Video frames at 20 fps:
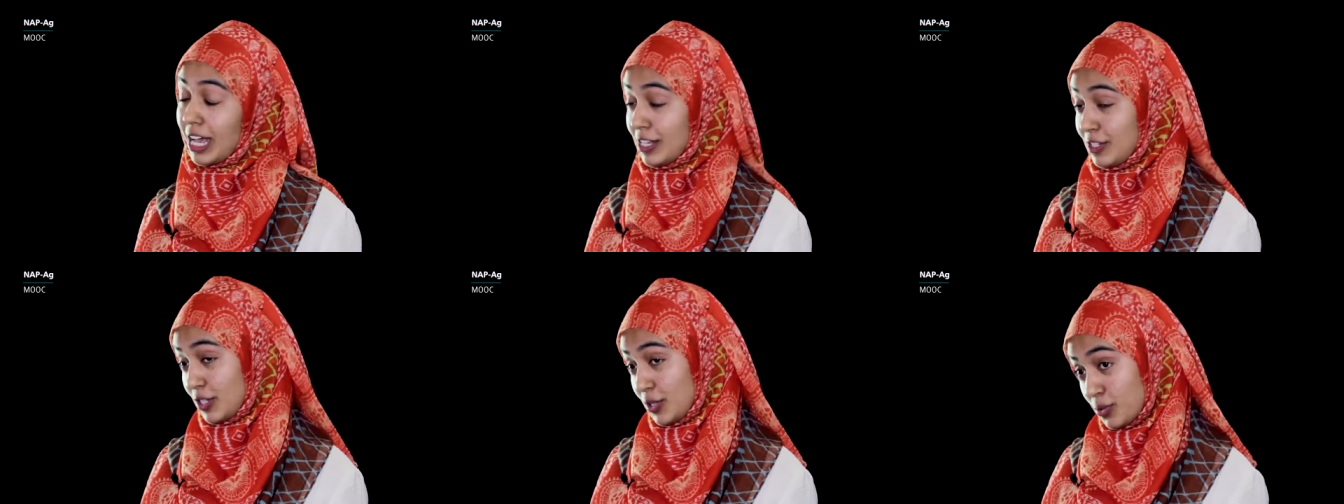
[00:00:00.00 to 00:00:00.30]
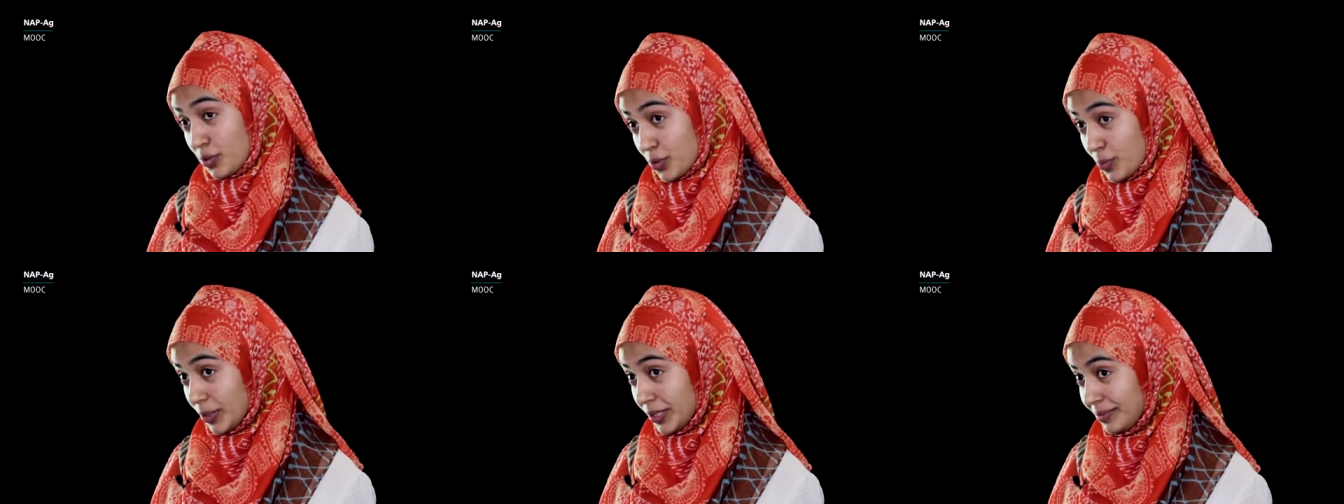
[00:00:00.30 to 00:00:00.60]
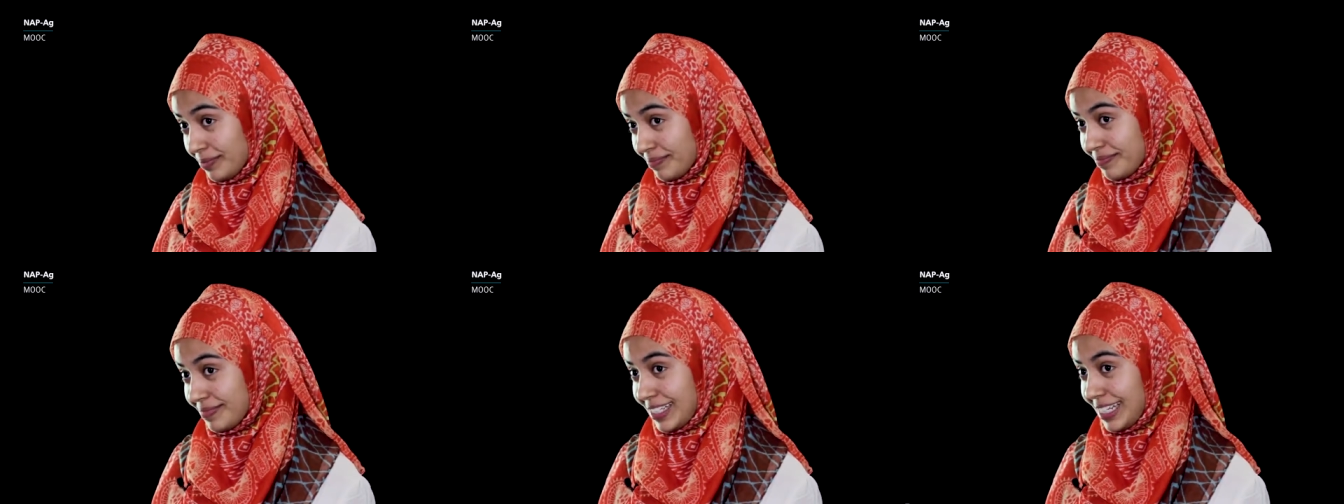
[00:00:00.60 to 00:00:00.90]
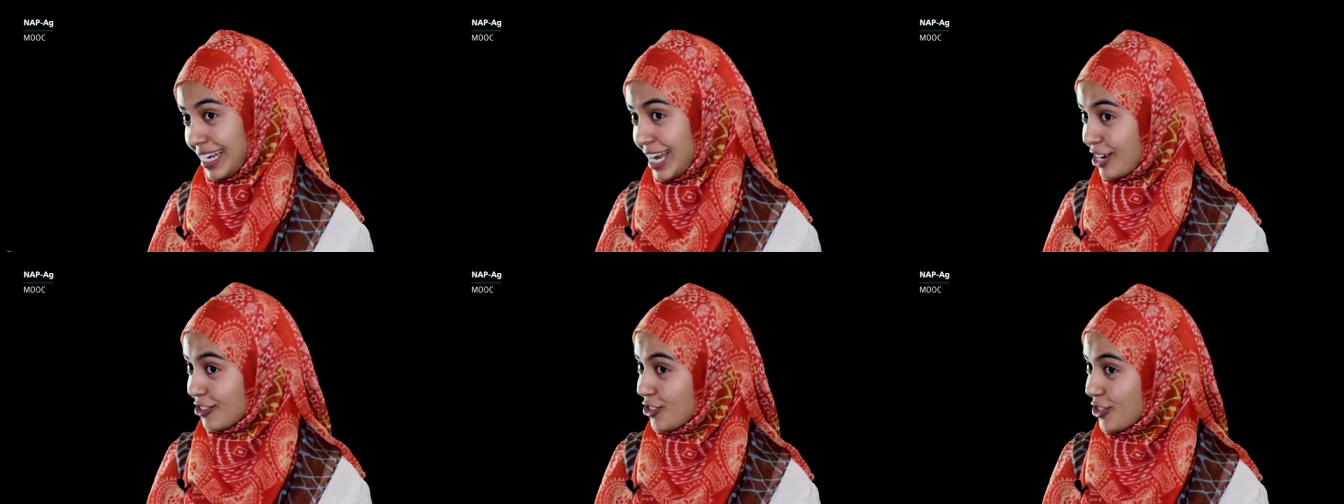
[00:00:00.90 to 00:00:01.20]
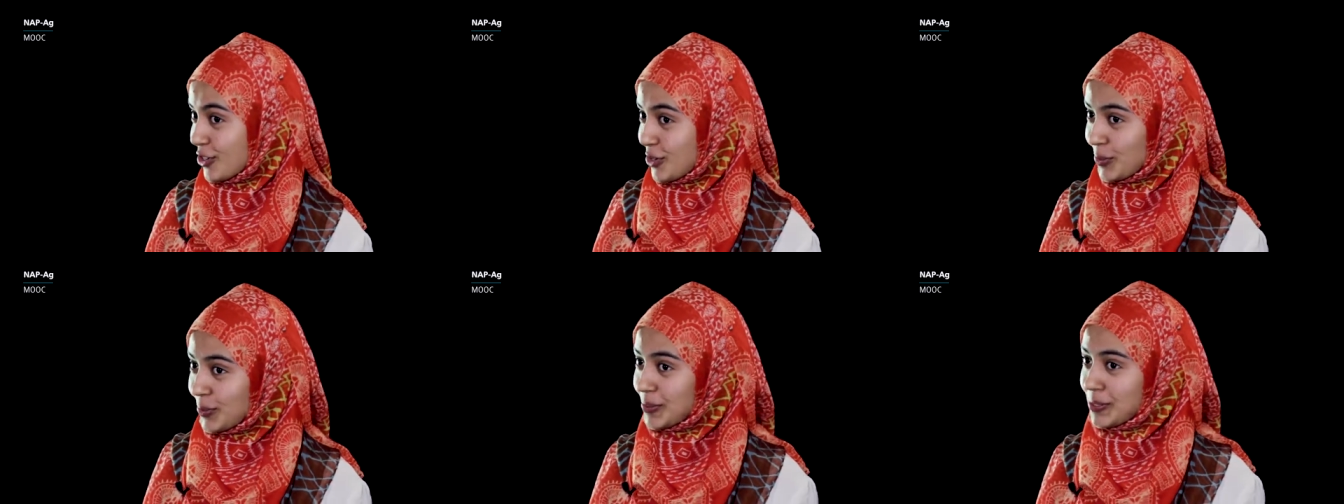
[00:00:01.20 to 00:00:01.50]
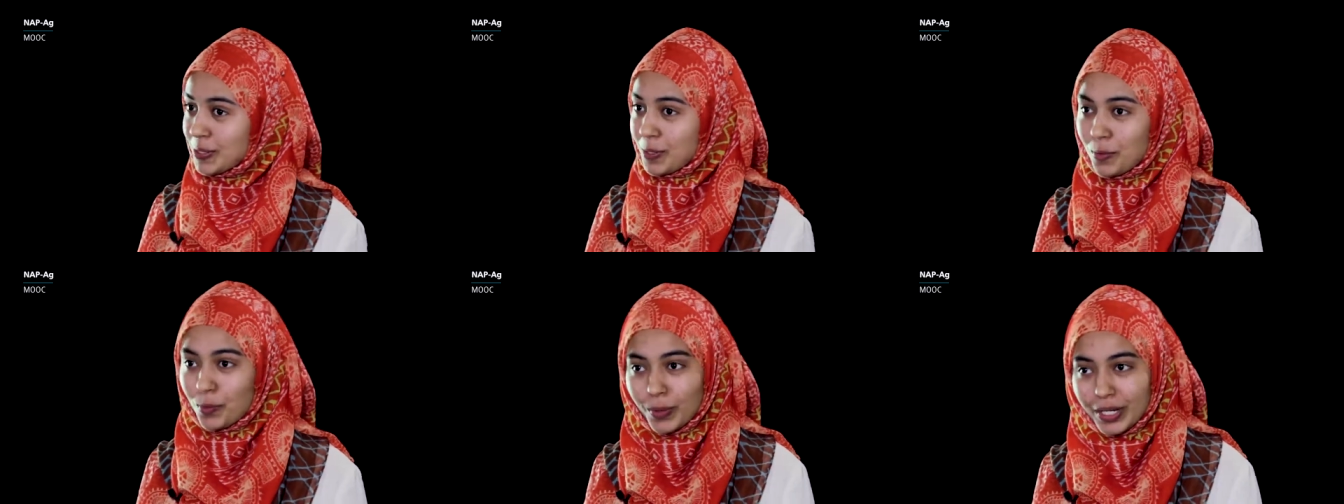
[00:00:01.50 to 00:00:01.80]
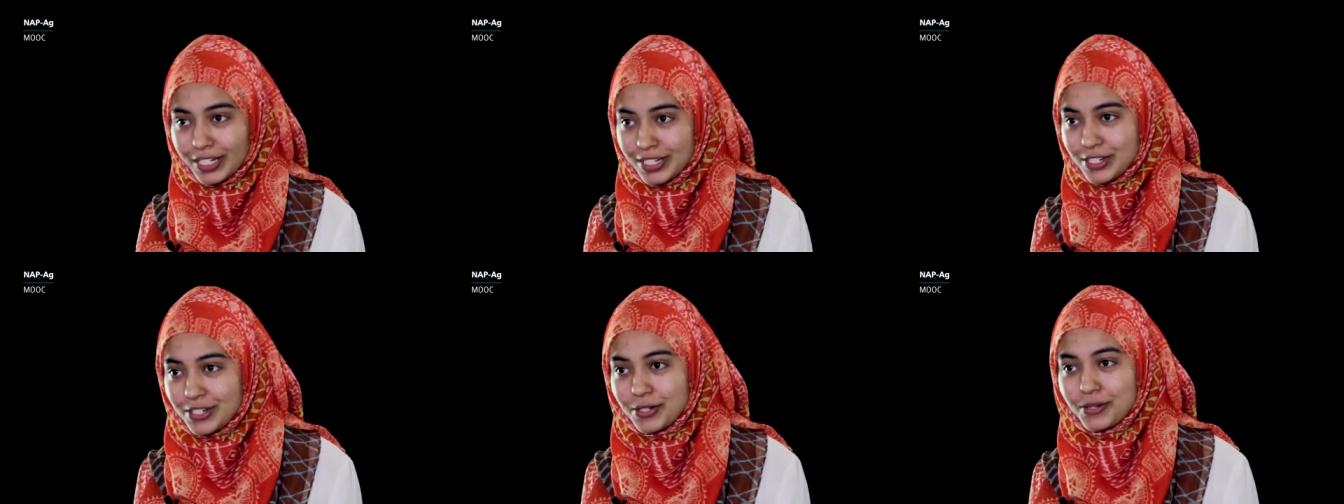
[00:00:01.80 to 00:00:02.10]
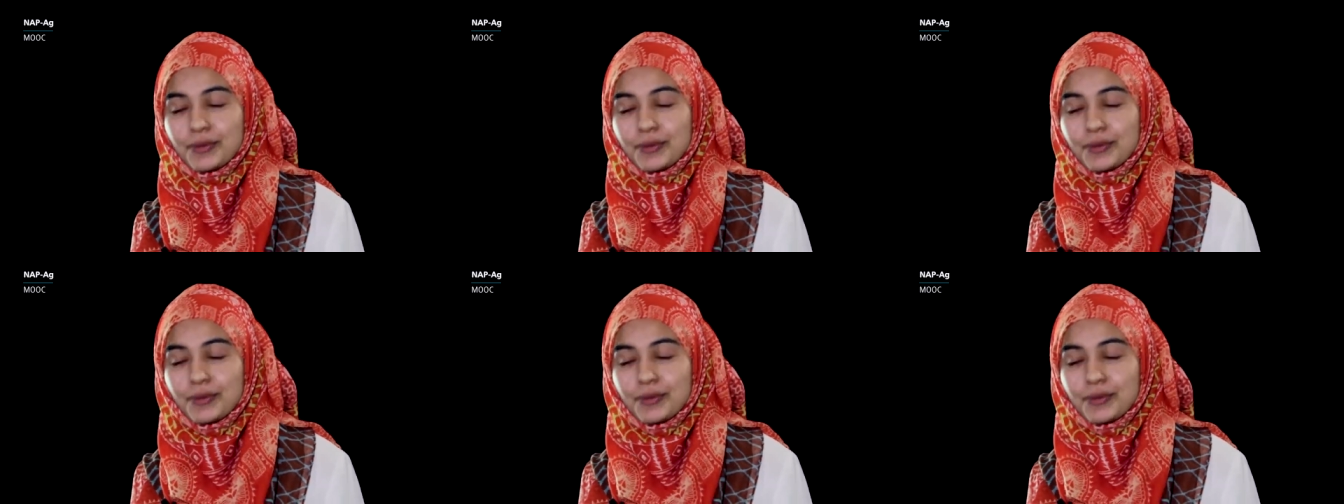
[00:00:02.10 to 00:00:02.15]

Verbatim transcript: As usual, the lecture notes await